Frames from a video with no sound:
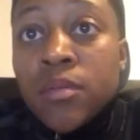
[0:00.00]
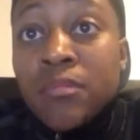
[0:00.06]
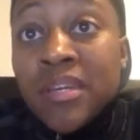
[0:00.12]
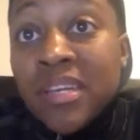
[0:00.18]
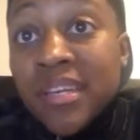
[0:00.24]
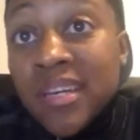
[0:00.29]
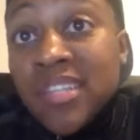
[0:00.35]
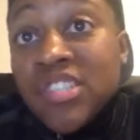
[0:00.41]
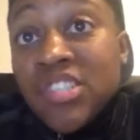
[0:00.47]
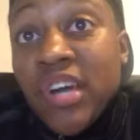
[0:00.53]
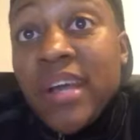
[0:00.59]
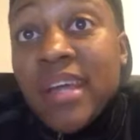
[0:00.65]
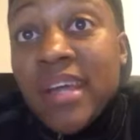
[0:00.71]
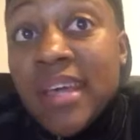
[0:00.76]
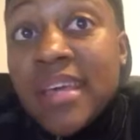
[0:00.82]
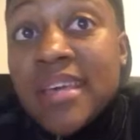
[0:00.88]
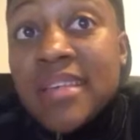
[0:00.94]
because
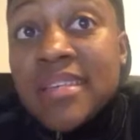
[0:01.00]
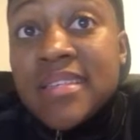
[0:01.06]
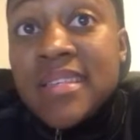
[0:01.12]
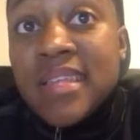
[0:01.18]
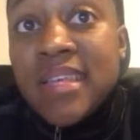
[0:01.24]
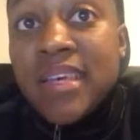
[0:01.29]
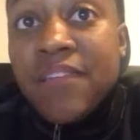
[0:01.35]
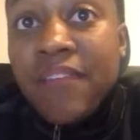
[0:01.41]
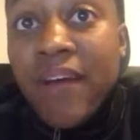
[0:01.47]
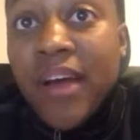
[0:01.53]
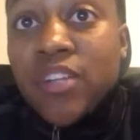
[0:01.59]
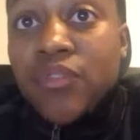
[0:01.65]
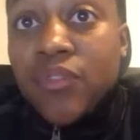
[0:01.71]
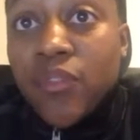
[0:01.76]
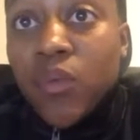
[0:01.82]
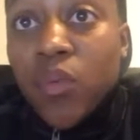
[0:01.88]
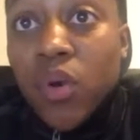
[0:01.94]
China is the
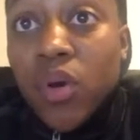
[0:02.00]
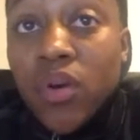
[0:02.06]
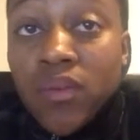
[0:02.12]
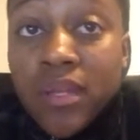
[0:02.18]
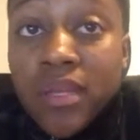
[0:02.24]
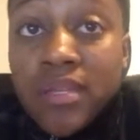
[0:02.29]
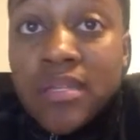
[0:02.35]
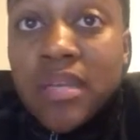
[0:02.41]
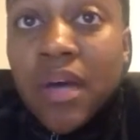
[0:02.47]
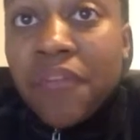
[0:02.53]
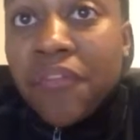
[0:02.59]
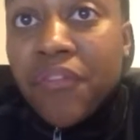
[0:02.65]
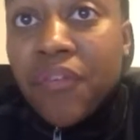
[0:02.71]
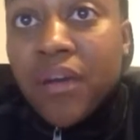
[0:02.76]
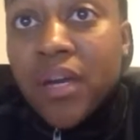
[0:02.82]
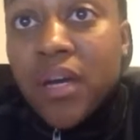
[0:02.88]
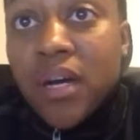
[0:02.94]
factory of the world, it is
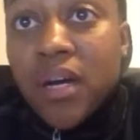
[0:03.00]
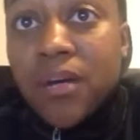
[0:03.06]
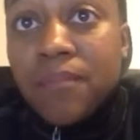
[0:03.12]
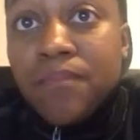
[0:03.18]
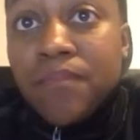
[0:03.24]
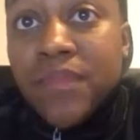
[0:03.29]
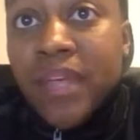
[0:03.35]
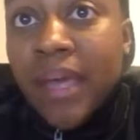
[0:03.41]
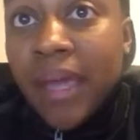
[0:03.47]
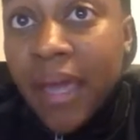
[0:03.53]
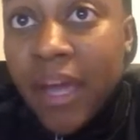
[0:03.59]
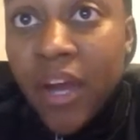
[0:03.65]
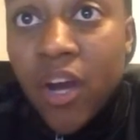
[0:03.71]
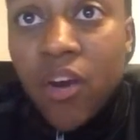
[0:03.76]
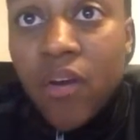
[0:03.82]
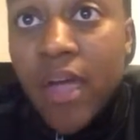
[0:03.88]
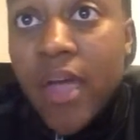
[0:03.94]
suffering. The
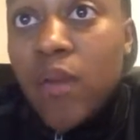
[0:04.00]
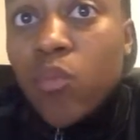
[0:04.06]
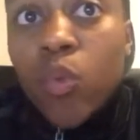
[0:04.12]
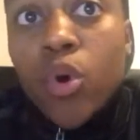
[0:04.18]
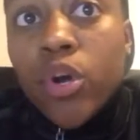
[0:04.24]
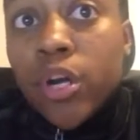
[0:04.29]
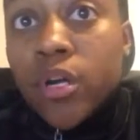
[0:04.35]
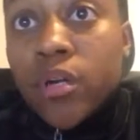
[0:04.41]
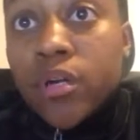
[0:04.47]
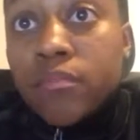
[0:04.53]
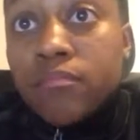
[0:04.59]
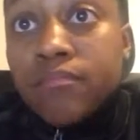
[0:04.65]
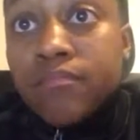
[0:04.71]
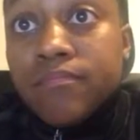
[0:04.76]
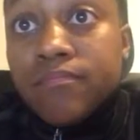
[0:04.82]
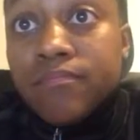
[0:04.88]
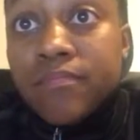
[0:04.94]
air and water
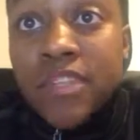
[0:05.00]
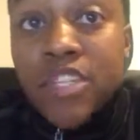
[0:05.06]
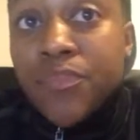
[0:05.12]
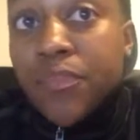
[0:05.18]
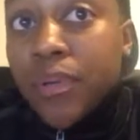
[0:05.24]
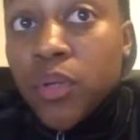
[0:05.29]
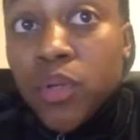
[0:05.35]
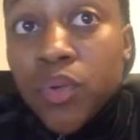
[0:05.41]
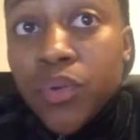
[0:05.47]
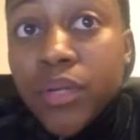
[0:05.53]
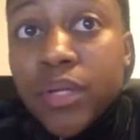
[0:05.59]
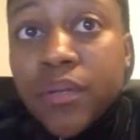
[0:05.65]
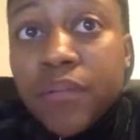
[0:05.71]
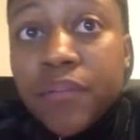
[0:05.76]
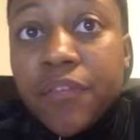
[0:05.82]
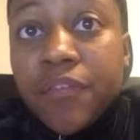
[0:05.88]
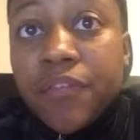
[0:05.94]
is
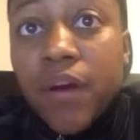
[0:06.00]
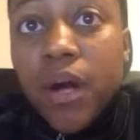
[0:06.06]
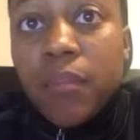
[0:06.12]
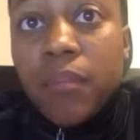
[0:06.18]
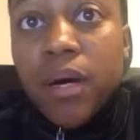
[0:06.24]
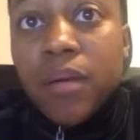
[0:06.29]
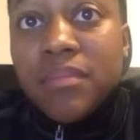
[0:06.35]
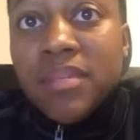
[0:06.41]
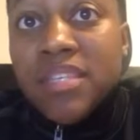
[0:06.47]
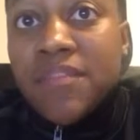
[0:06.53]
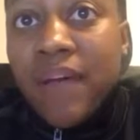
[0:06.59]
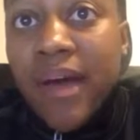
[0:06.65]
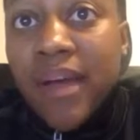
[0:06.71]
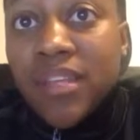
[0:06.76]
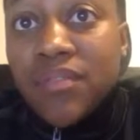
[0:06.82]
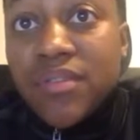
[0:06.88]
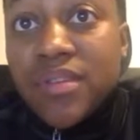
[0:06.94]
polluted from these
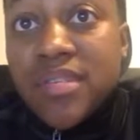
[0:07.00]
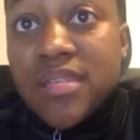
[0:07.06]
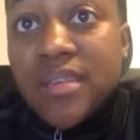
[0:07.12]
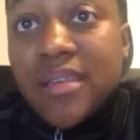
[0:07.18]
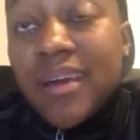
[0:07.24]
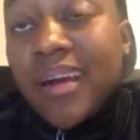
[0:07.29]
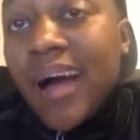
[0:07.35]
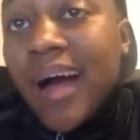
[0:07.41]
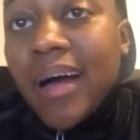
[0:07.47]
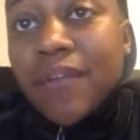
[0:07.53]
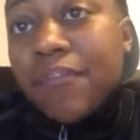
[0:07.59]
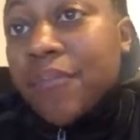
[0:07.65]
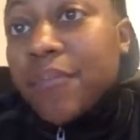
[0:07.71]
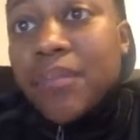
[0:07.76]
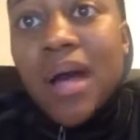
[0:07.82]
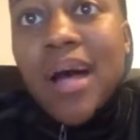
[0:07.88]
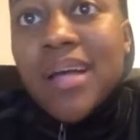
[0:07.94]
factories, and
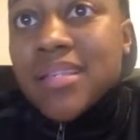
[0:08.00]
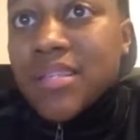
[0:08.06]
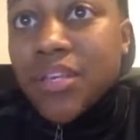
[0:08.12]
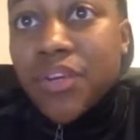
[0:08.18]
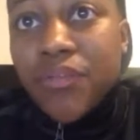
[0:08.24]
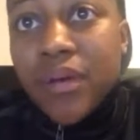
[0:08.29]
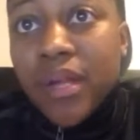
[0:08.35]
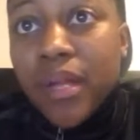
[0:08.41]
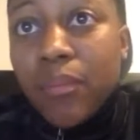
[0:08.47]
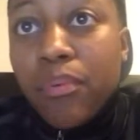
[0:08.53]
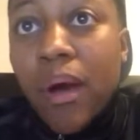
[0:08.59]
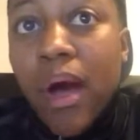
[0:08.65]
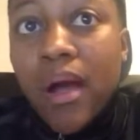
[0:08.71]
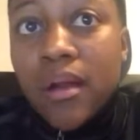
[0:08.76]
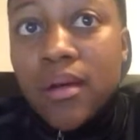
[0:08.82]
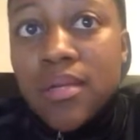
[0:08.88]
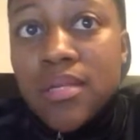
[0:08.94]
from constantly creating
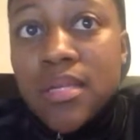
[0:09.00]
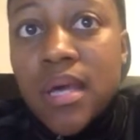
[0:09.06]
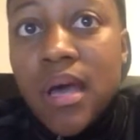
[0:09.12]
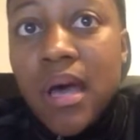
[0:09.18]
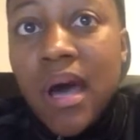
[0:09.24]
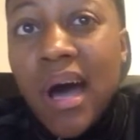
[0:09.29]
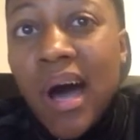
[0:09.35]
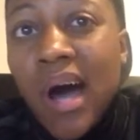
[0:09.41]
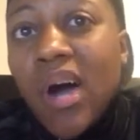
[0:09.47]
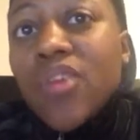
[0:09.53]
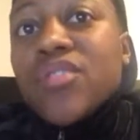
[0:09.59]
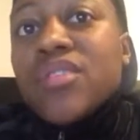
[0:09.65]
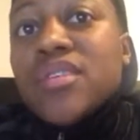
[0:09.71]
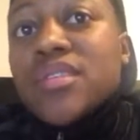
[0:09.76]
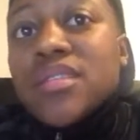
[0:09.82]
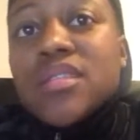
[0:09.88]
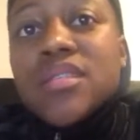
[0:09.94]
products. I
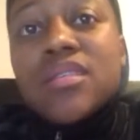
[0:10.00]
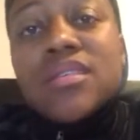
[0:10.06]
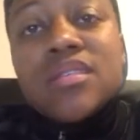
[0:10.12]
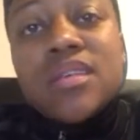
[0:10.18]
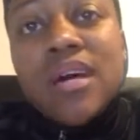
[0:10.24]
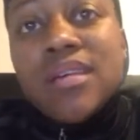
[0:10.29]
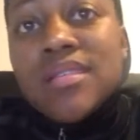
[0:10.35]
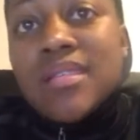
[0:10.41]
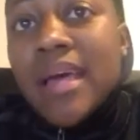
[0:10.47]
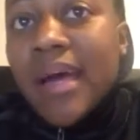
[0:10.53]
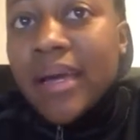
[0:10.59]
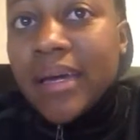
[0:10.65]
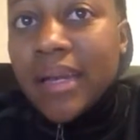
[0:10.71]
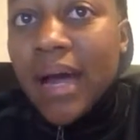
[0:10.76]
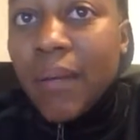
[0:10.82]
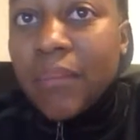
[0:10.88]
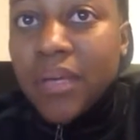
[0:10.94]
would just discuss the
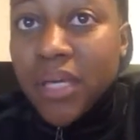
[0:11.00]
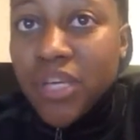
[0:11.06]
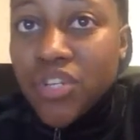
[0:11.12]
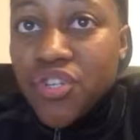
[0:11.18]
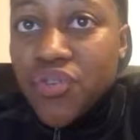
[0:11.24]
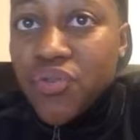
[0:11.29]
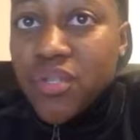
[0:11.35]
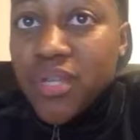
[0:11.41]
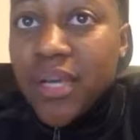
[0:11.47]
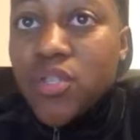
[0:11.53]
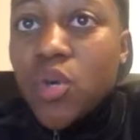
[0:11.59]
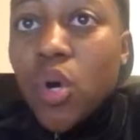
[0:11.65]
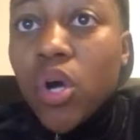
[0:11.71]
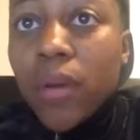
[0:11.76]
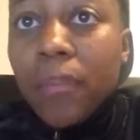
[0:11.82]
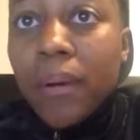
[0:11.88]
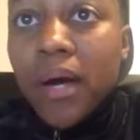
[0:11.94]
economic issues. I
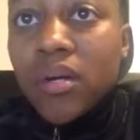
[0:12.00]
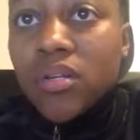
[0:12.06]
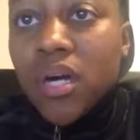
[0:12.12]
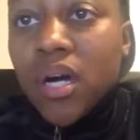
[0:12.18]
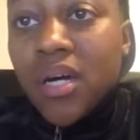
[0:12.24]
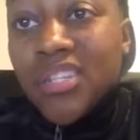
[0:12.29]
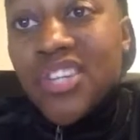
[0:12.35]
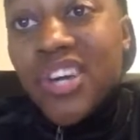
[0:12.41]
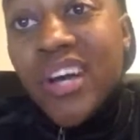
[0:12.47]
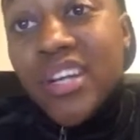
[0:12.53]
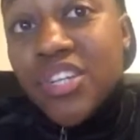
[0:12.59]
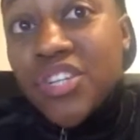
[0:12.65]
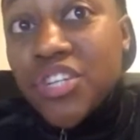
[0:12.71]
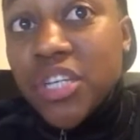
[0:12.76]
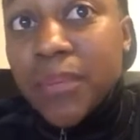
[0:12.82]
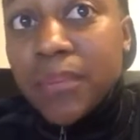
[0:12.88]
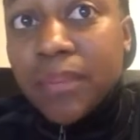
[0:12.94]
talk about
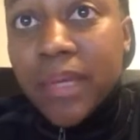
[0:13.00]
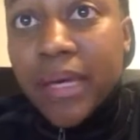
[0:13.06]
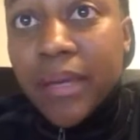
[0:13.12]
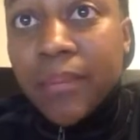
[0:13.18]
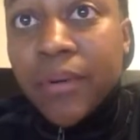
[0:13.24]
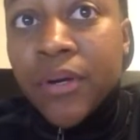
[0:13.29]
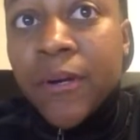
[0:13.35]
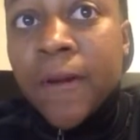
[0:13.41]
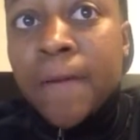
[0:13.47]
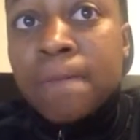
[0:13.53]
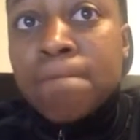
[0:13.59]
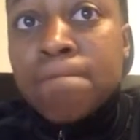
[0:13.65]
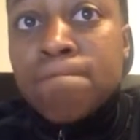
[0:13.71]
China's cheap labor.